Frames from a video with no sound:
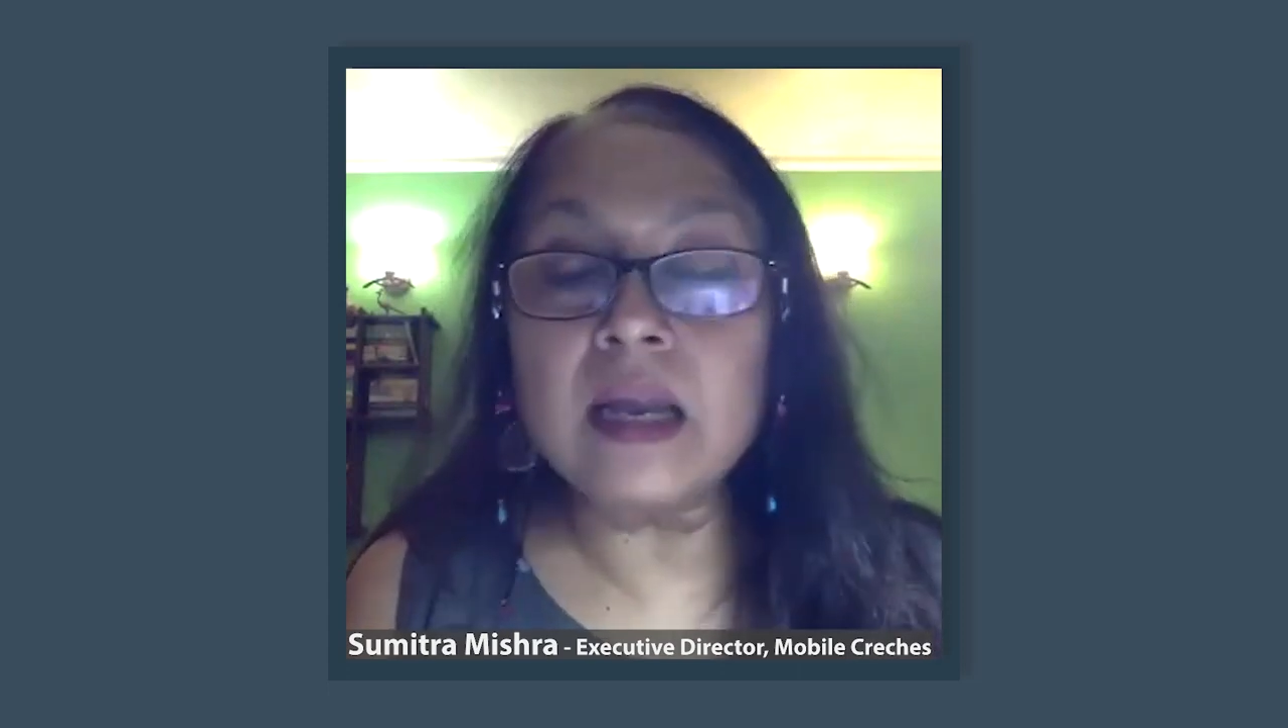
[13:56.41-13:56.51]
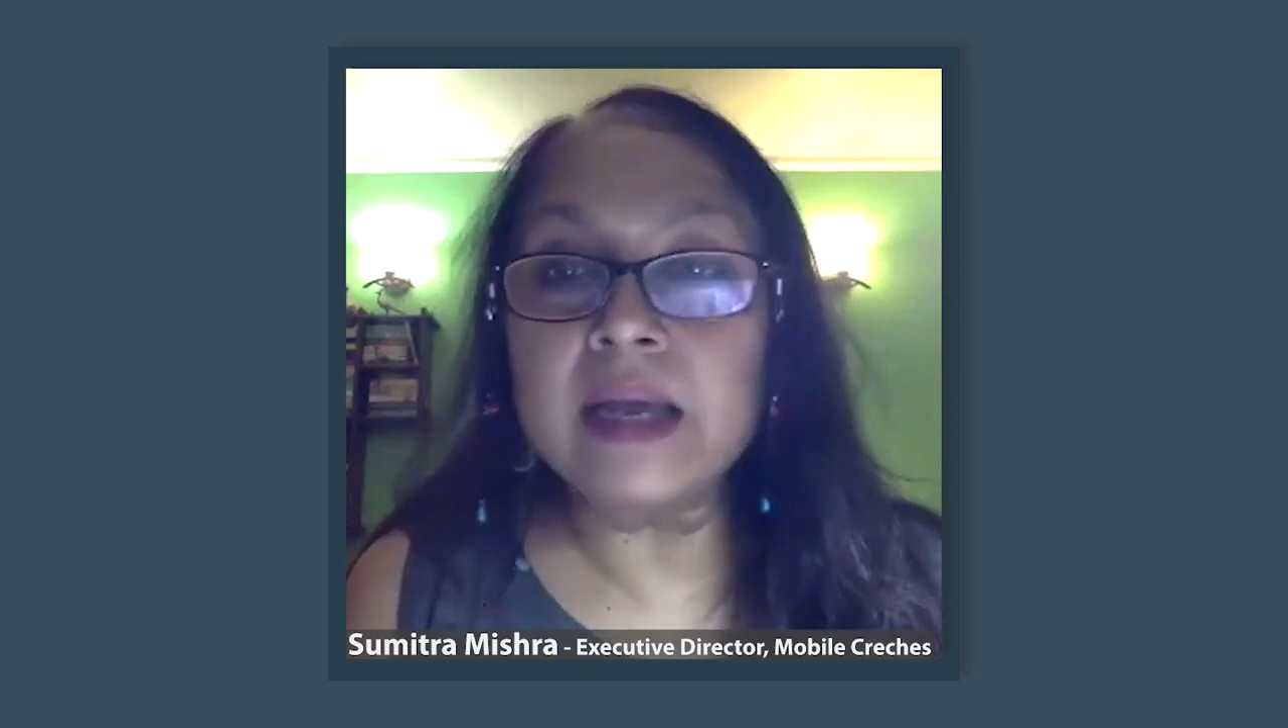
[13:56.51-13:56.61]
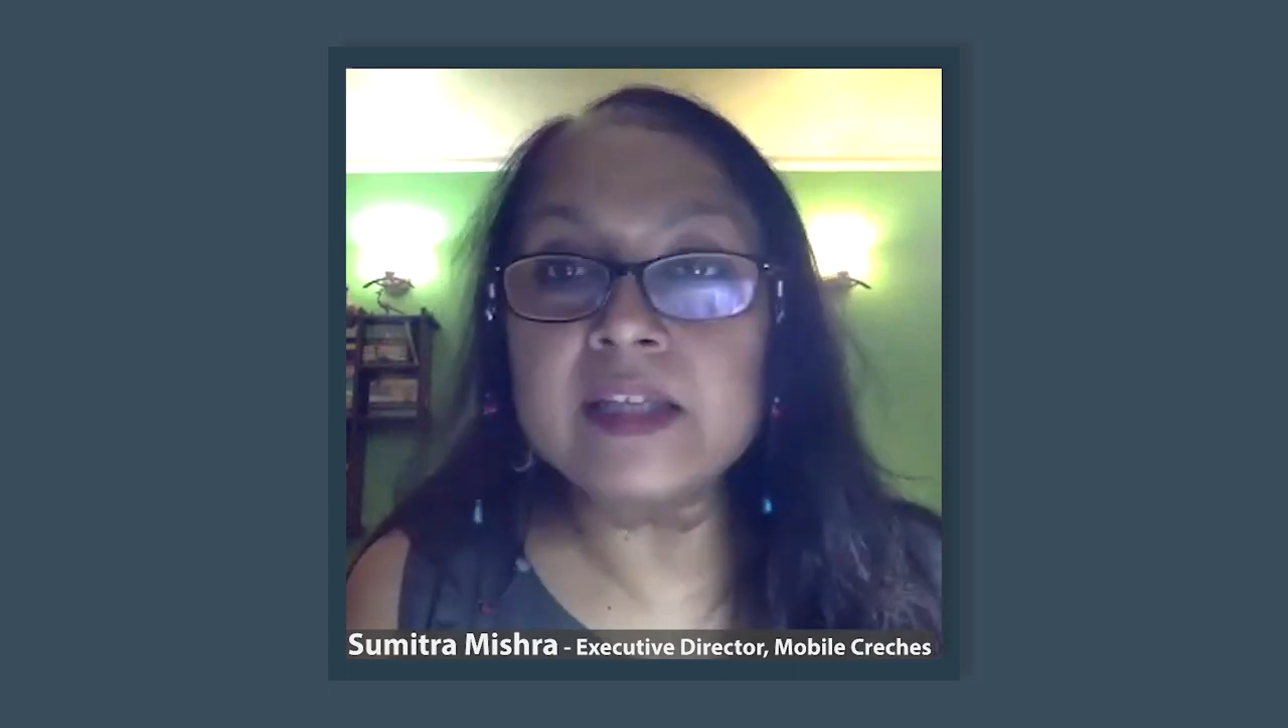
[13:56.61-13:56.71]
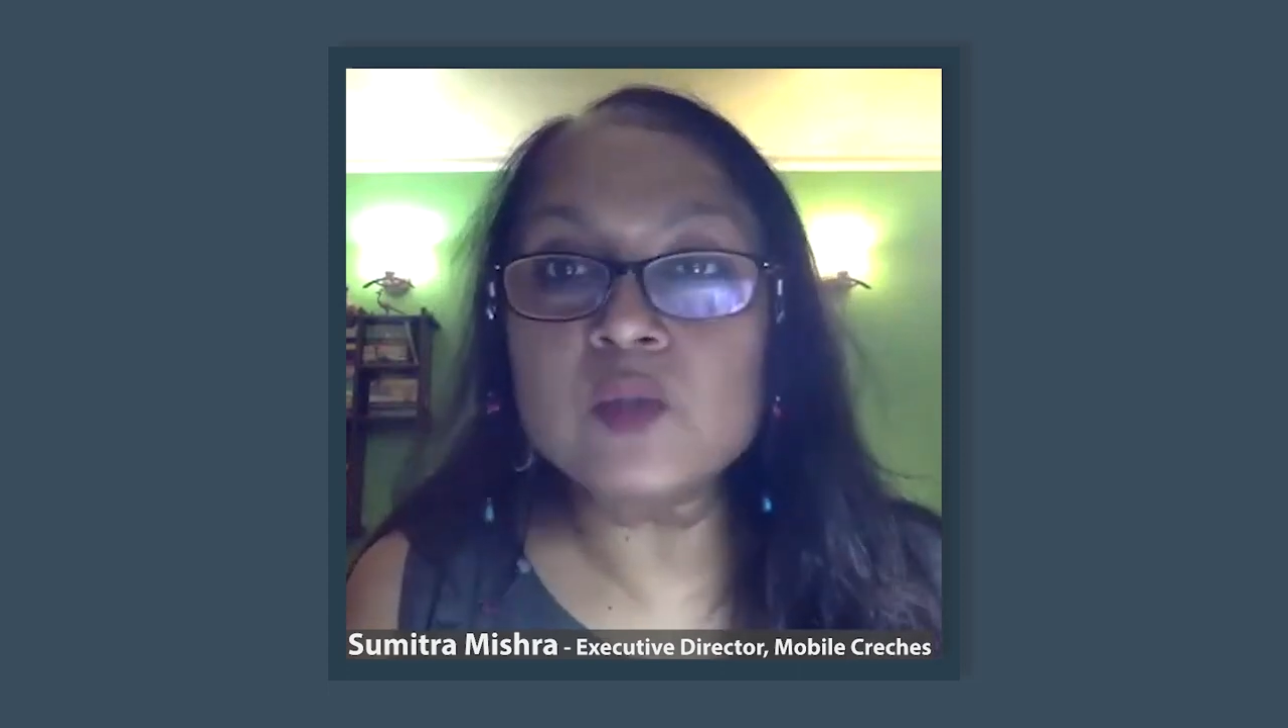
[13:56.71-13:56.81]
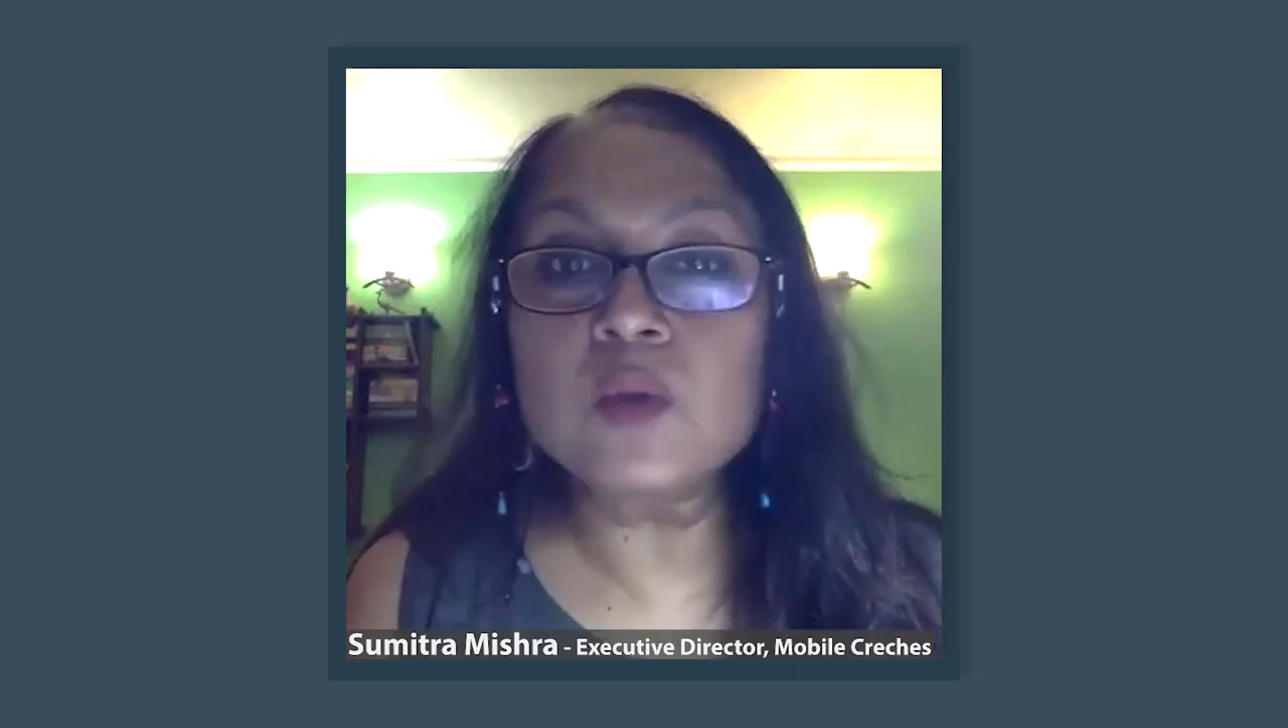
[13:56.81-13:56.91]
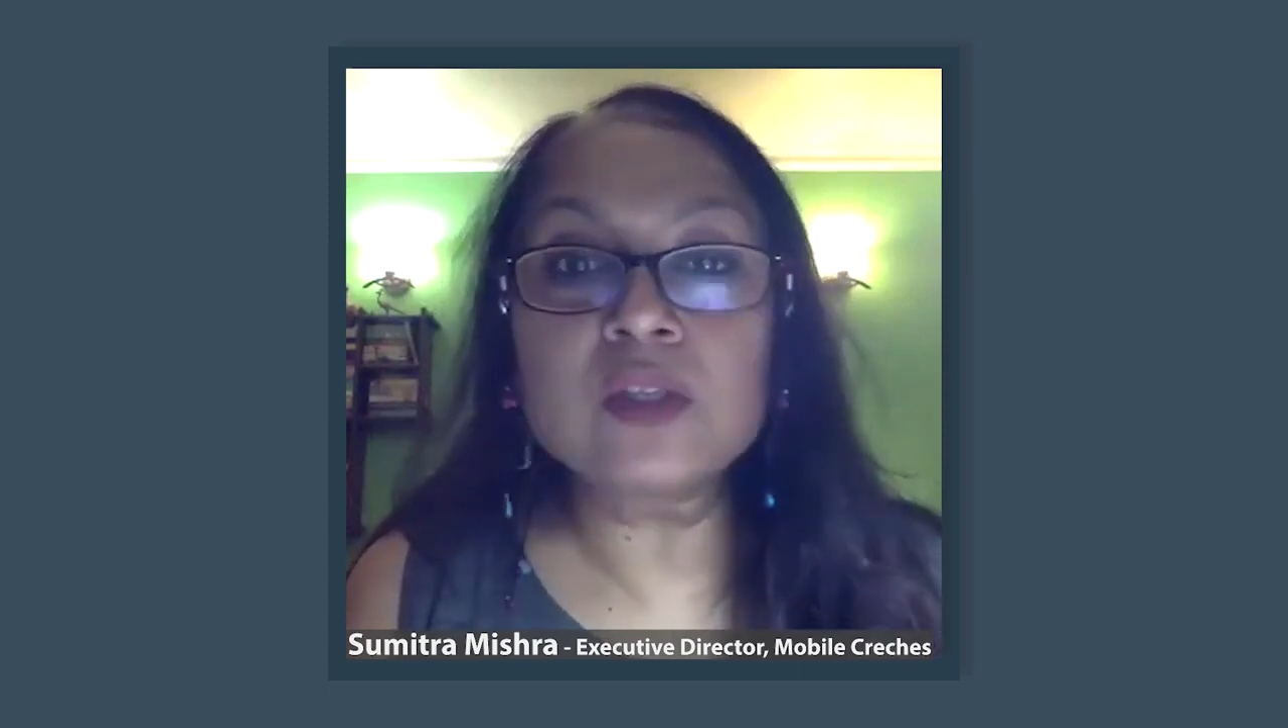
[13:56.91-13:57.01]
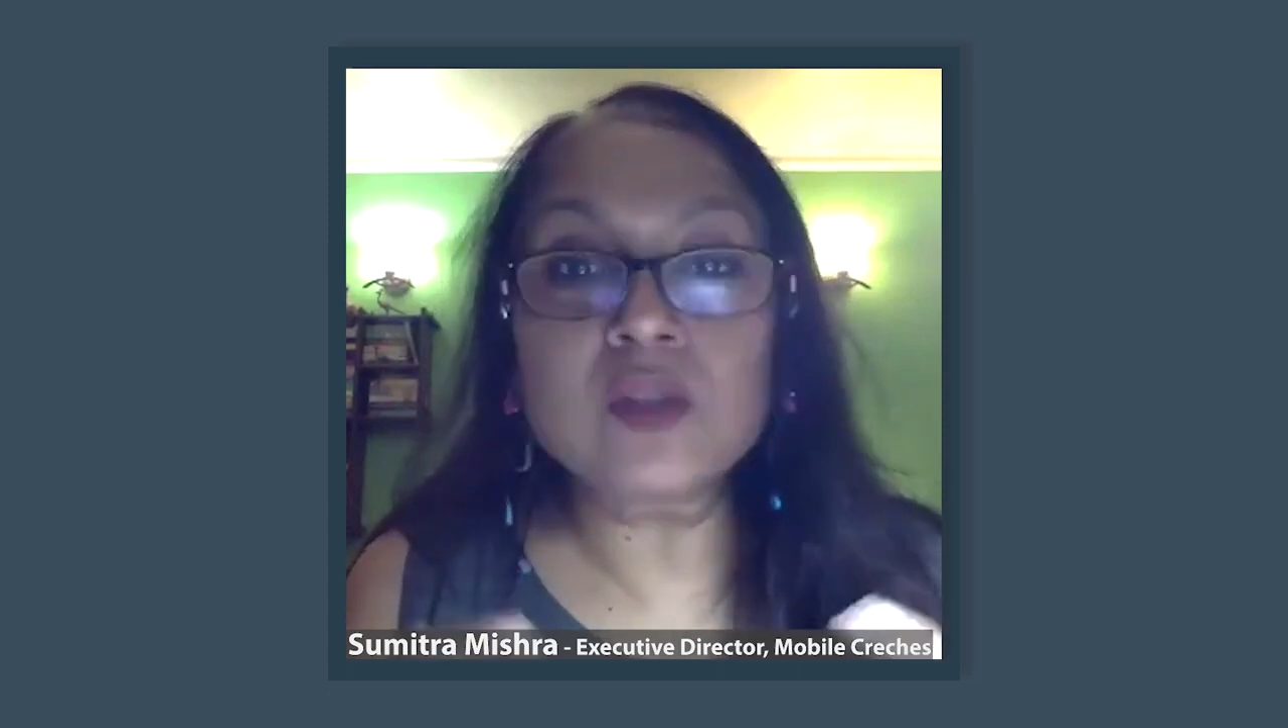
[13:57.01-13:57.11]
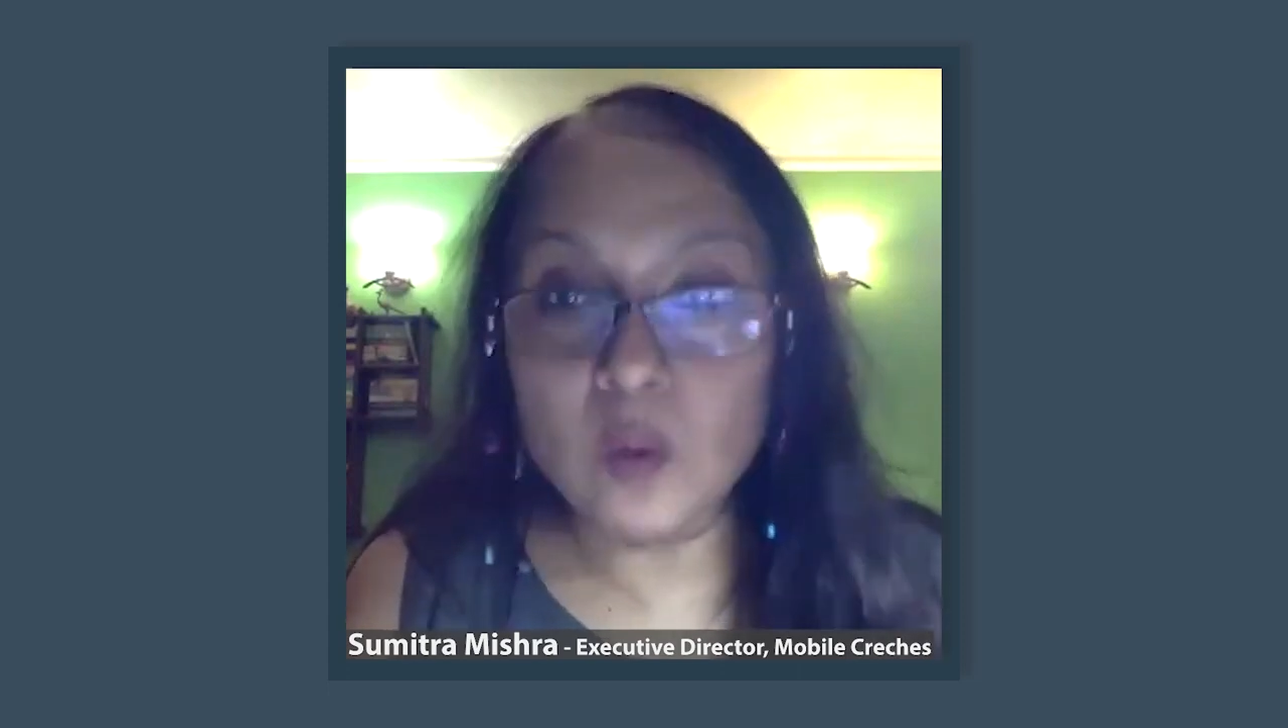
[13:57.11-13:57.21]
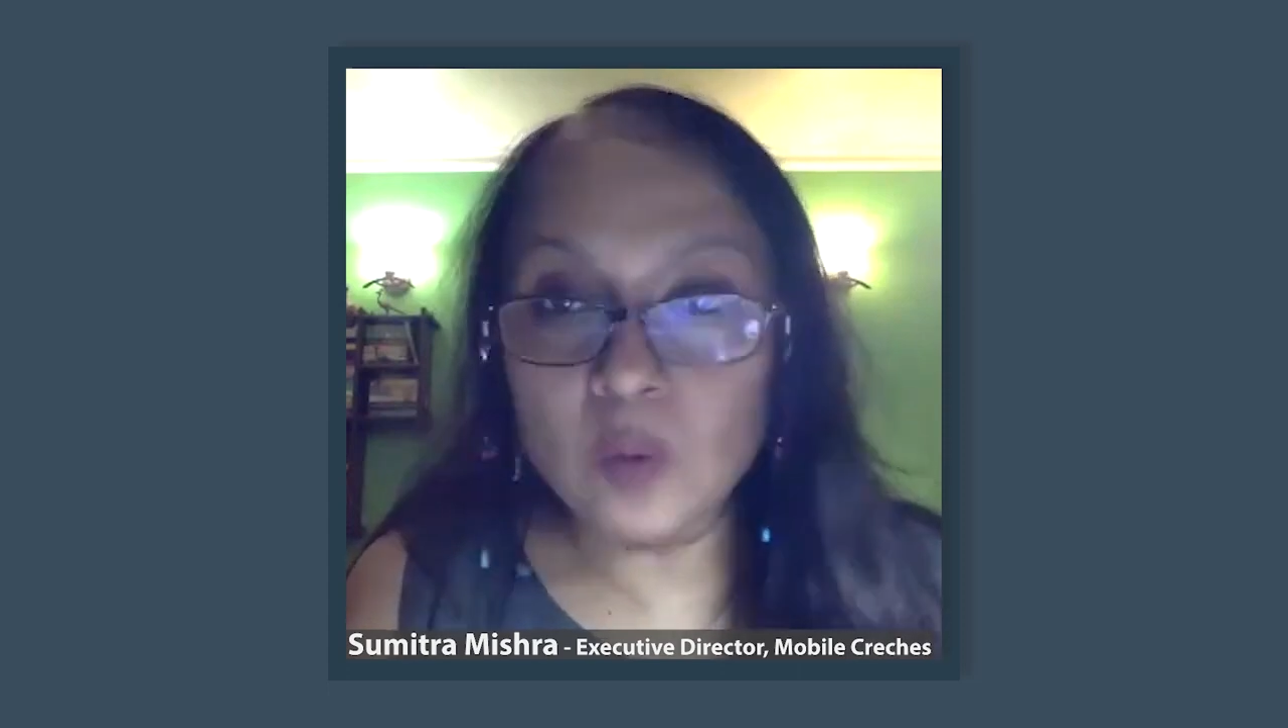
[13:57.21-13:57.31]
Alliance was the